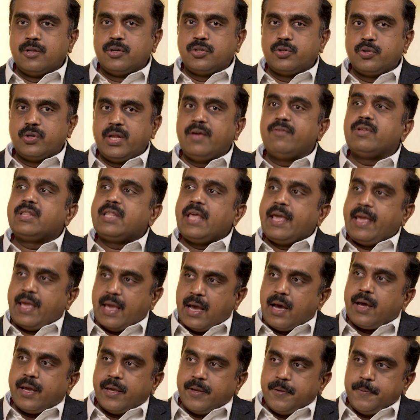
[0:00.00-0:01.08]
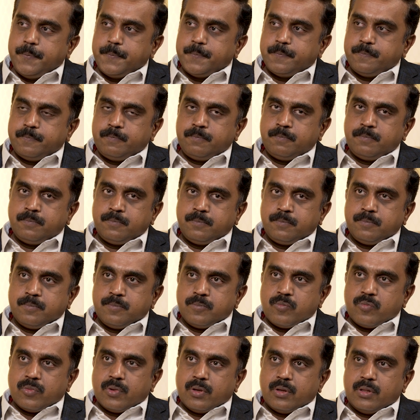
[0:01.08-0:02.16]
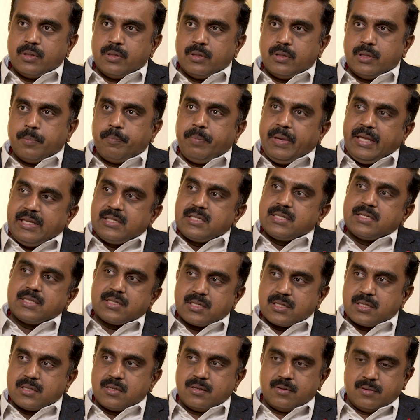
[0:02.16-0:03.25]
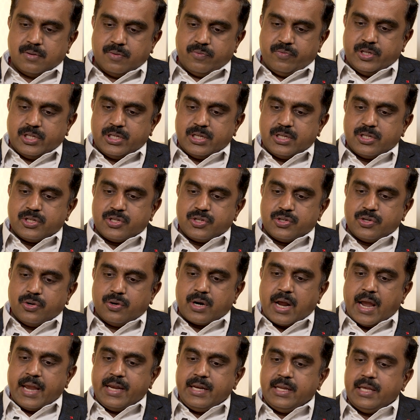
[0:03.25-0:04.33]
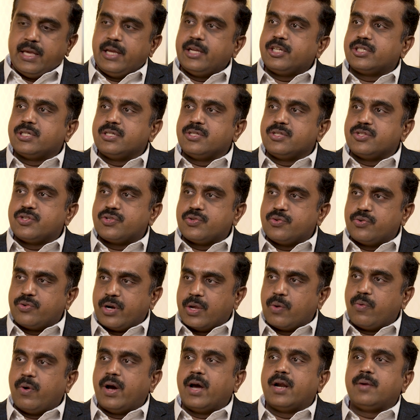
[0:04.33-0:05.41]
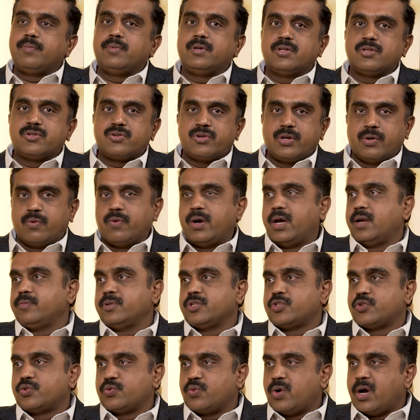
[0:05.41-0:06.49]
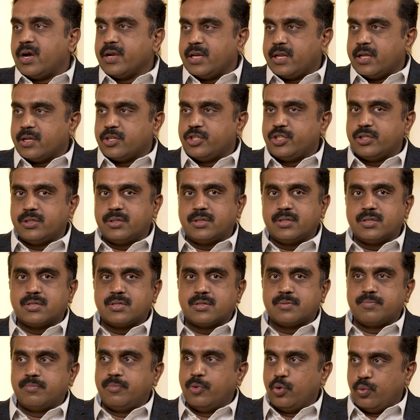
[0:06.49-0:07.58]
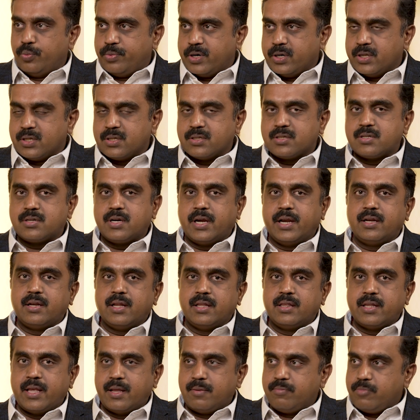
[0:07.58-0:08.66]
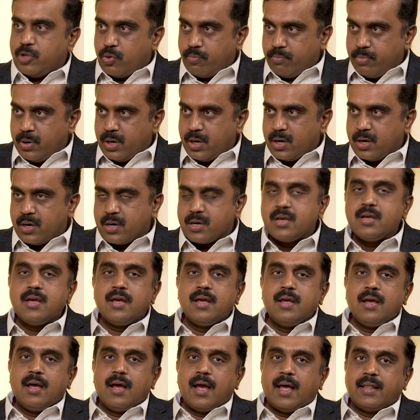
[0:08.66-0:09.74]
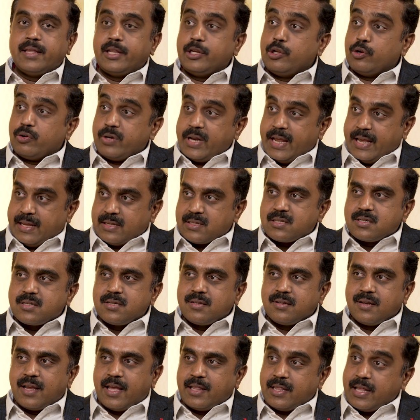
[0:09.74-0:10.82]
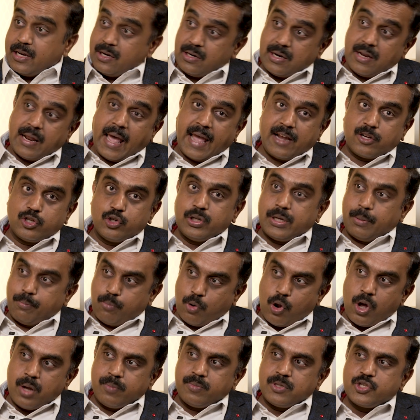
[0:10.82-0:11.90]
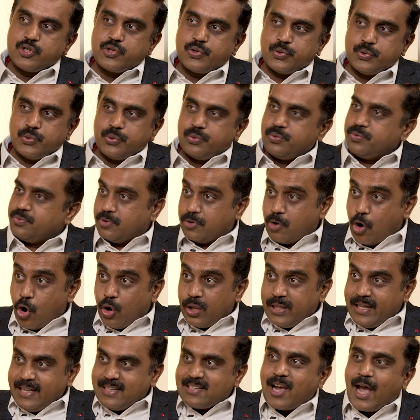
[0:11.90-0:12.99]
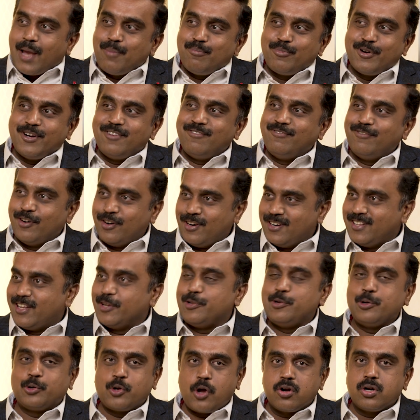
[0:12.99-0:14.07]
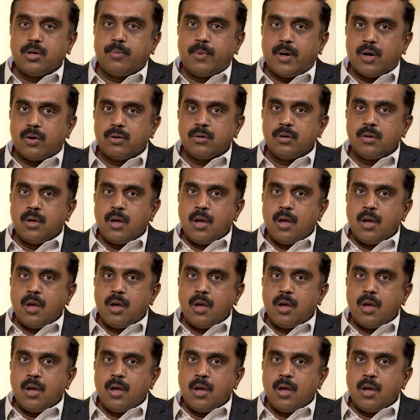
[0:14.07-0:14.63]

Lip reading: Today with AI, the pieces, which is your ideations to requirements to architectures, blueprints, right? And then your build, and then your test, and then actual deployments to all these hybrid world that you talked about,